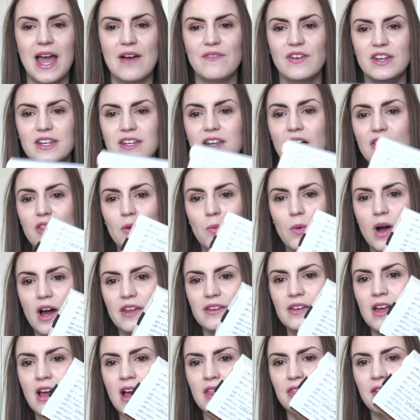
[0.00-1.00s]
we have another
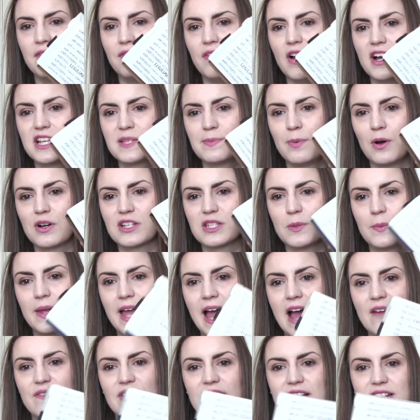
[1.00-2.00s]
one. The first box that
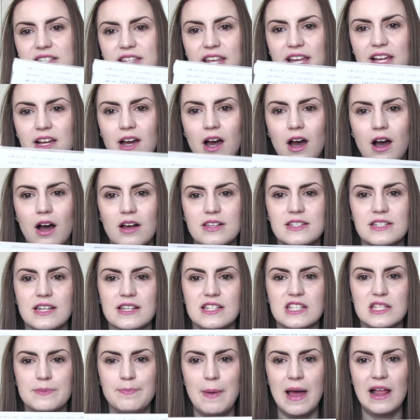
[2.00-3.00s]
we have is the Cast
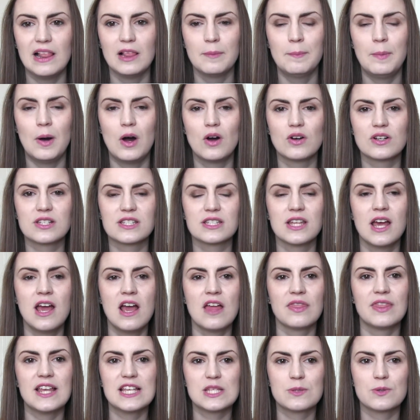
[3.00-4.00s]
a Spell box.
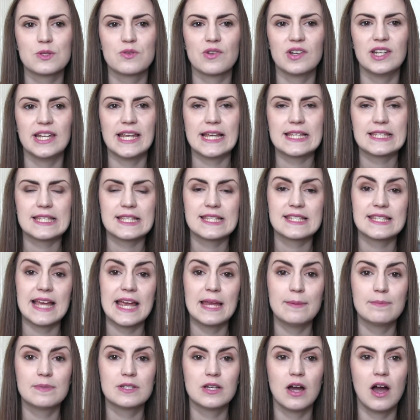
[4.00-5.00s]
This was released the
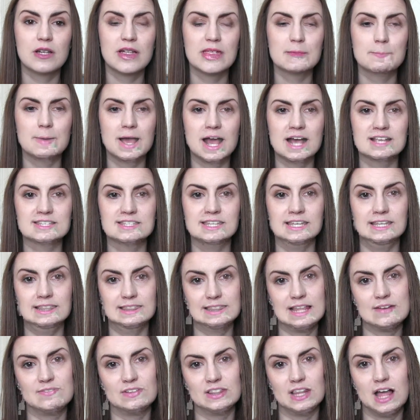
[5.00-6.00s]
same time as the
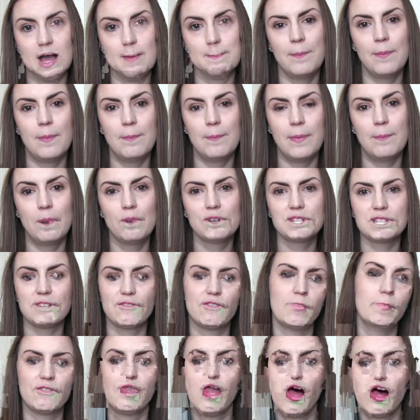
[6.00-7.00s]
Level Up box
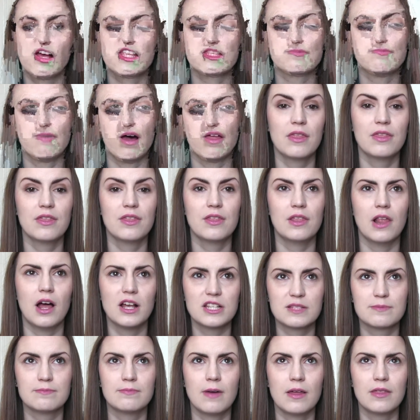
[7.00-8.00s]
from last month.
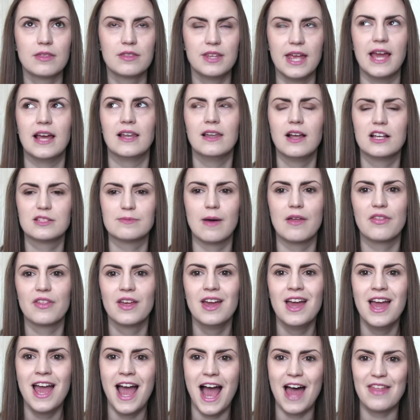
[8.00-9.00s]

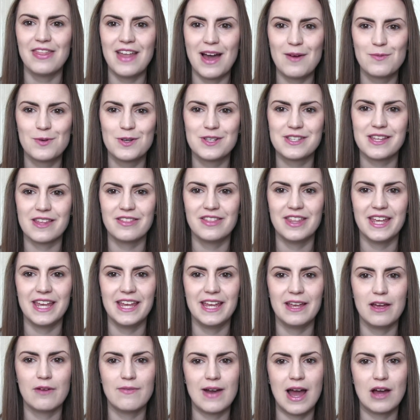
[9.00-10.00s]
And that was
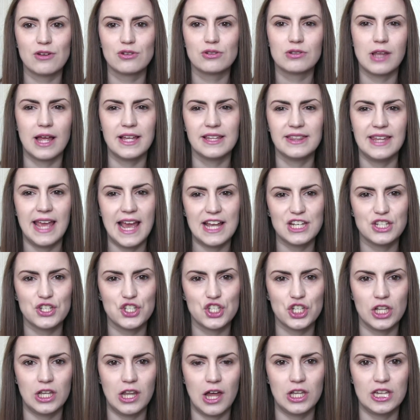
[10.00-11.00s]
the around like the end
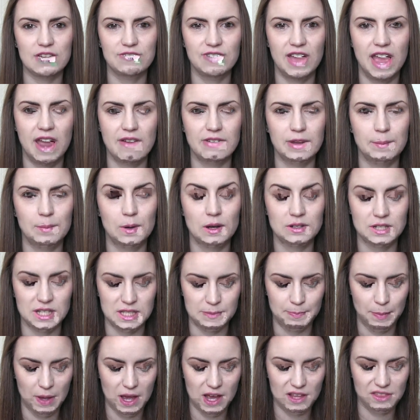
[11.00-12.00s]
of July for Harry
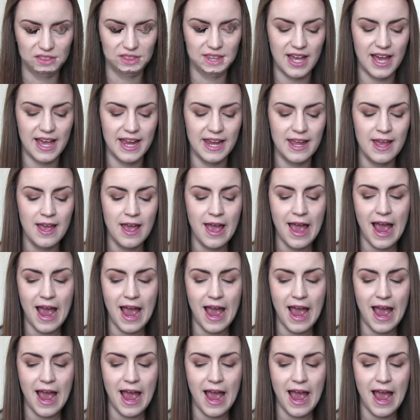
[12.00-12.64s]
Potter's birthday.